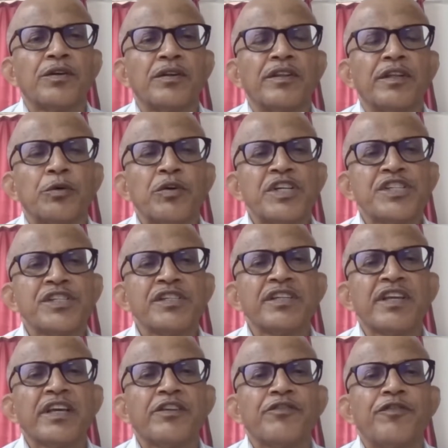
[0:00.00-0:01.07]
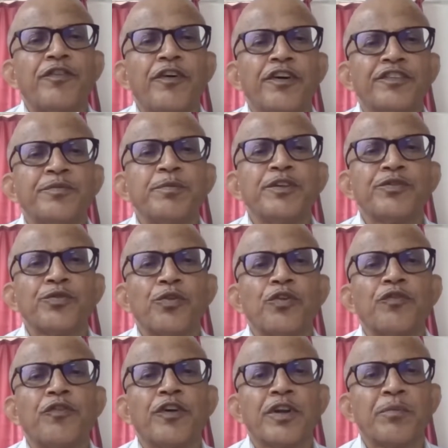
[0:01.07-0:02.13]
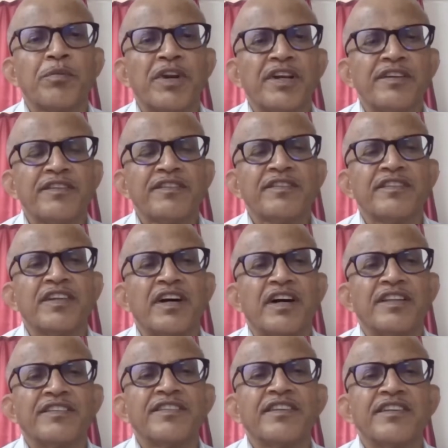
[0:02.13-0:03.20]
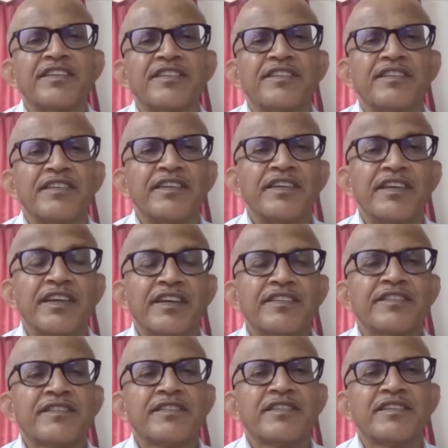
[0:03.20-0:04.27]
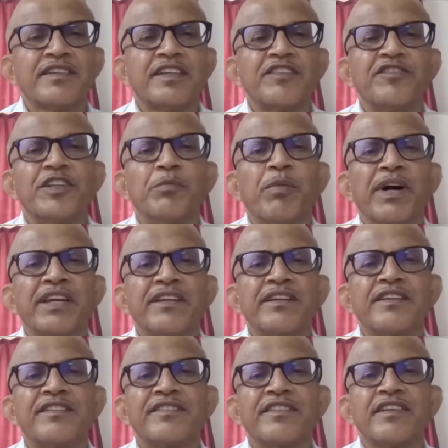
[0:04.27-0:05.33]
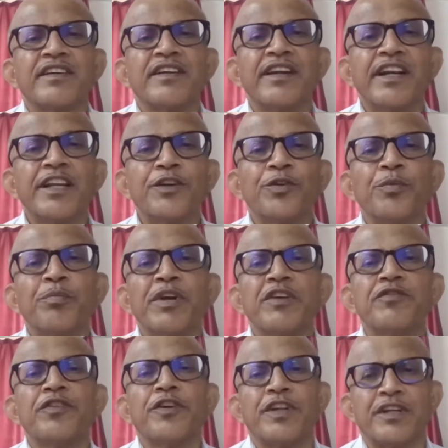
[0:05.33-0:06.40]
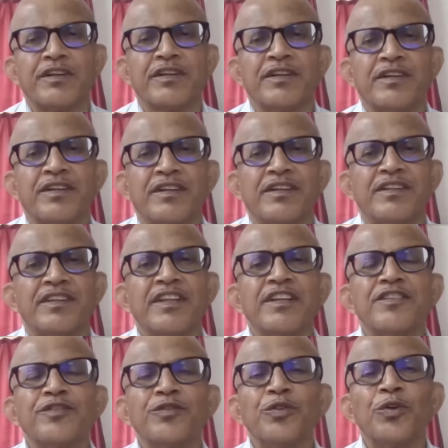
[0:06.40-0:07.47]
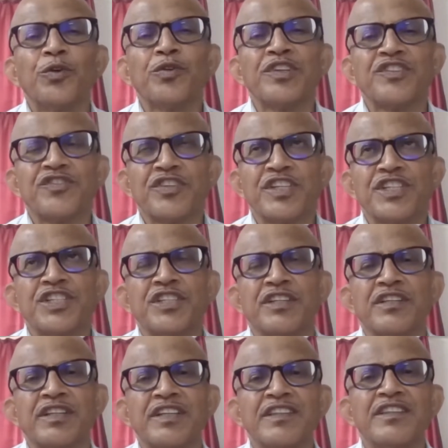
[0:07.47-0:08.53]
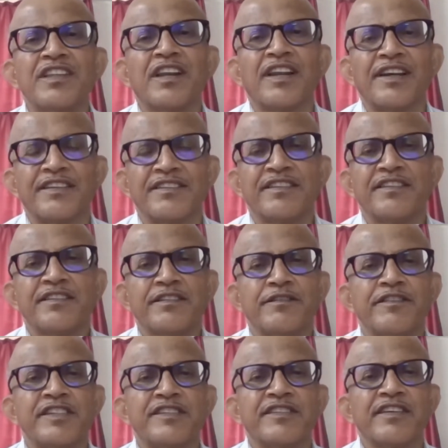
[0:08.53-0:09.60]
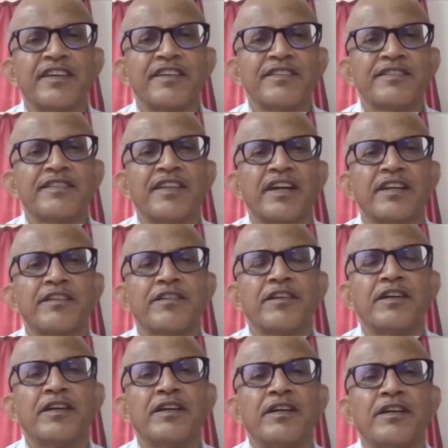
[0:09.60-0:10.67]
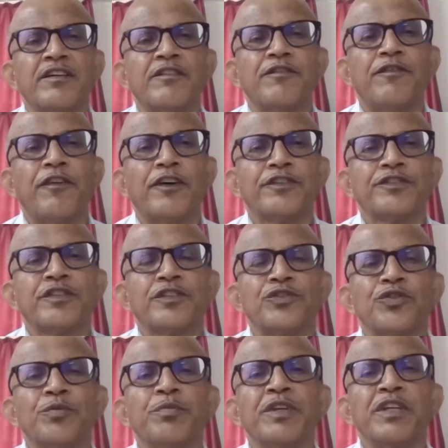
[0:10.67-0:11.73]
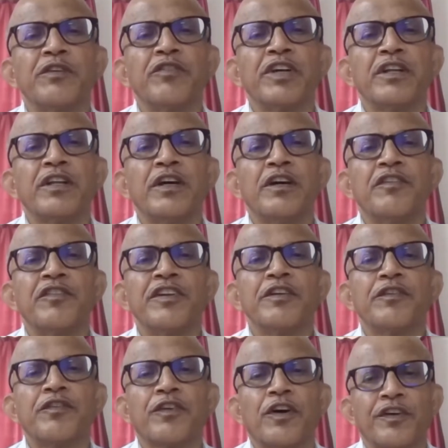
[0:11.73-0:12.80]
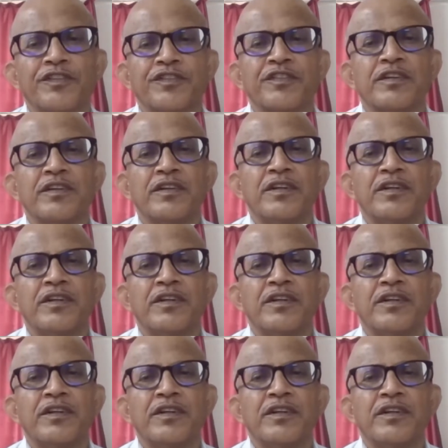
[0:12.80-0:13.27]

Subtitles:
The question, can FOSS be sold for a price? The answer is yes, if the buyer is ready to pay for it. There is no restriction in the license which says that FOSS should be given free of cost.